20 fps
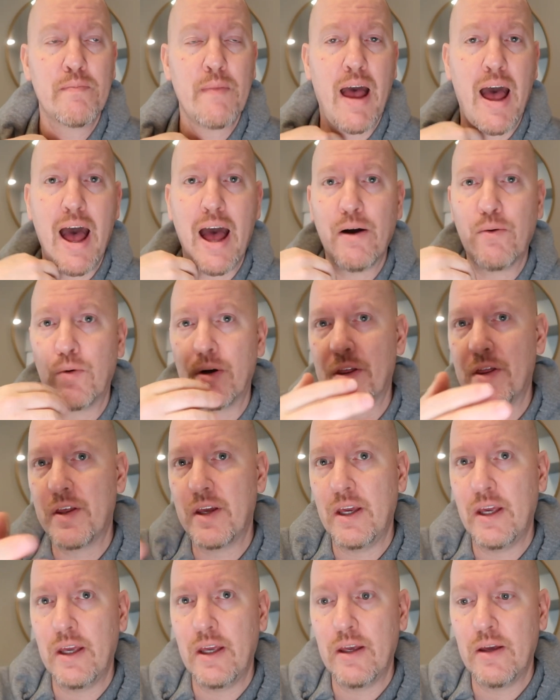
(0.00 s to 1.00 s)
at, with
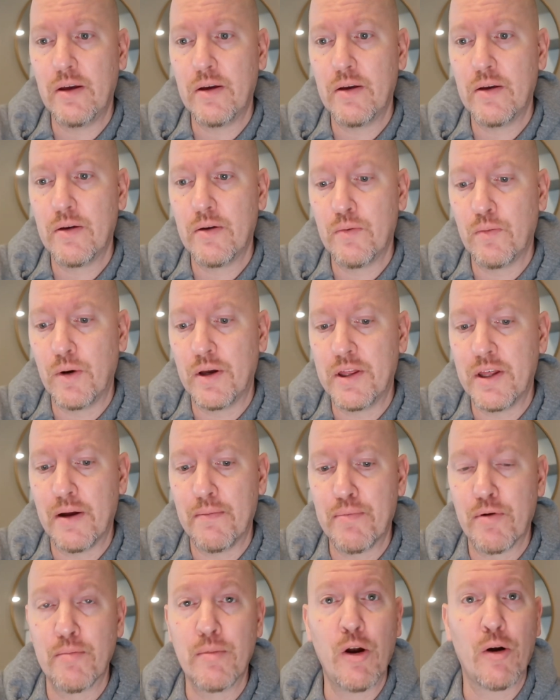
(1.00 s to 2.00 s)
the with the
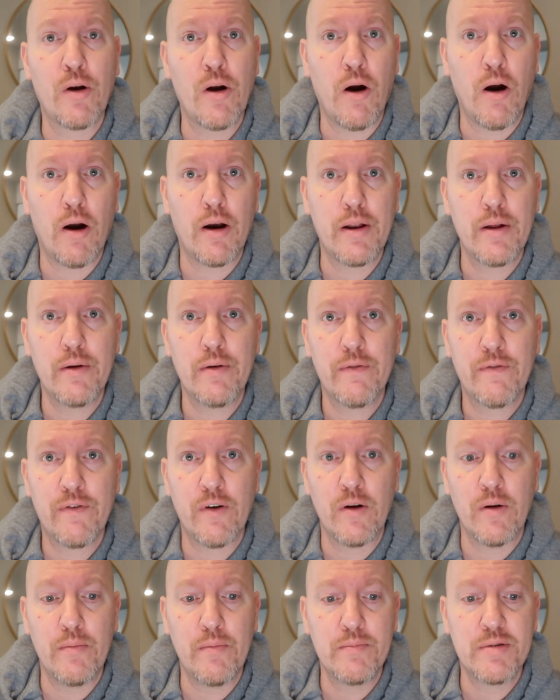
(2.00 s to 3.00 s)
premier card
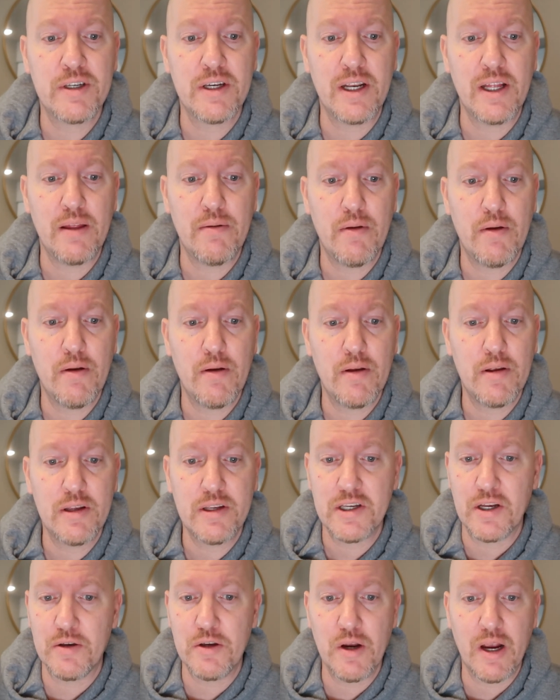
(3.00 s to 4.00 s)
from Citi.
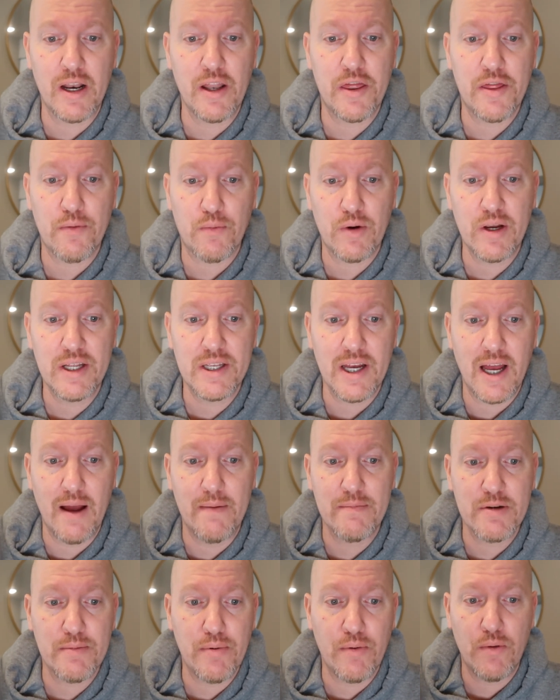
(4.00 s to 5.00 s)
So you're getting three
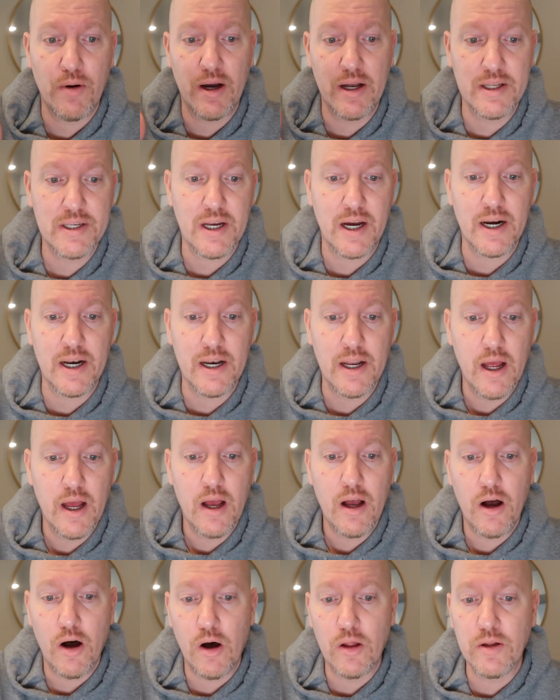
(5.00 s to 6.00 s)
times the points on
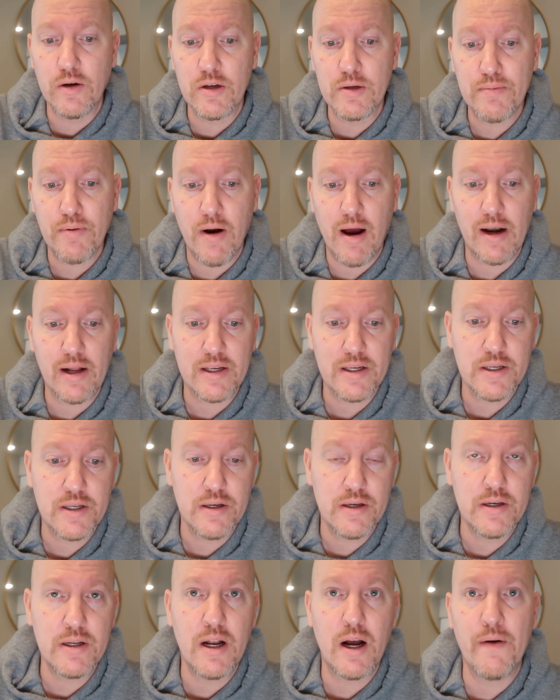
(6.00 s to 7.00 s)
all those products,
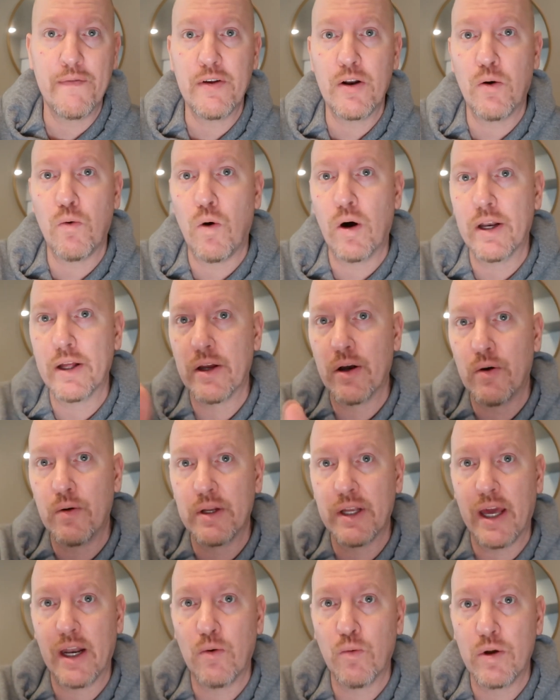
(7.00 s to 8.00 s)
you know, if you don't want to go
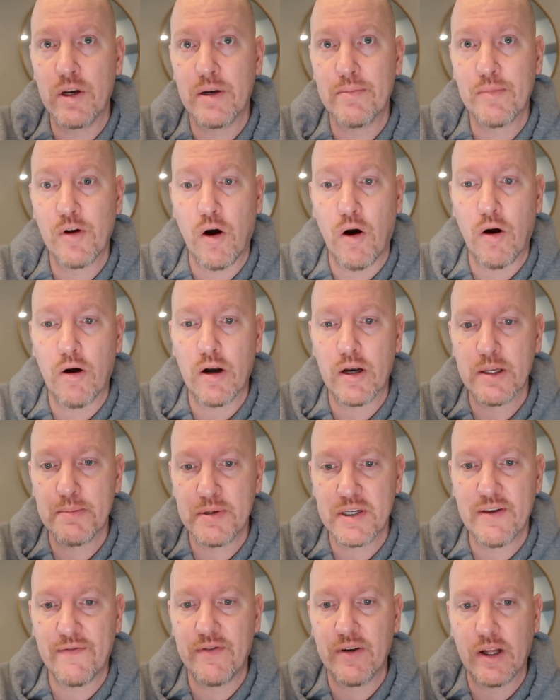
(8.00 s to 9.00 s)
and get a Wyndham card
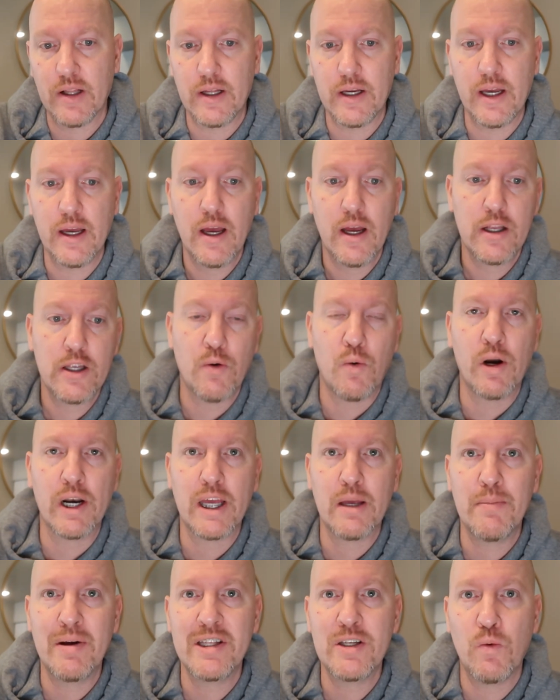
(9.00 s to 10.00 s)
specifically, don't want
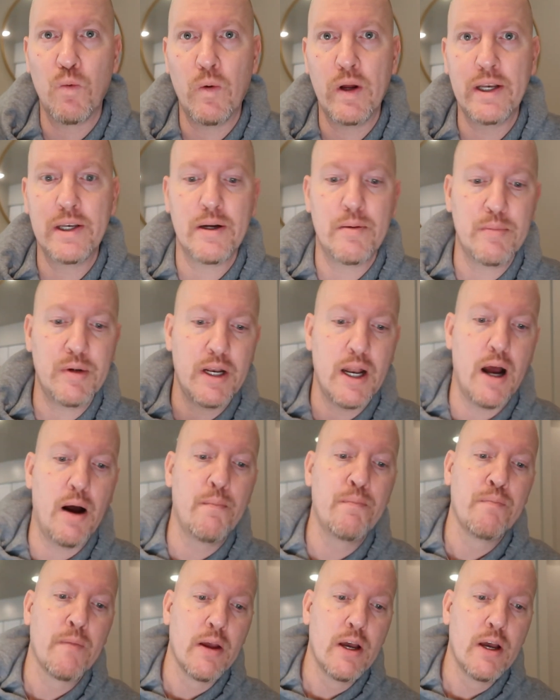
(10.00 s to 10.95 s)
to commit to Wyndham, you know?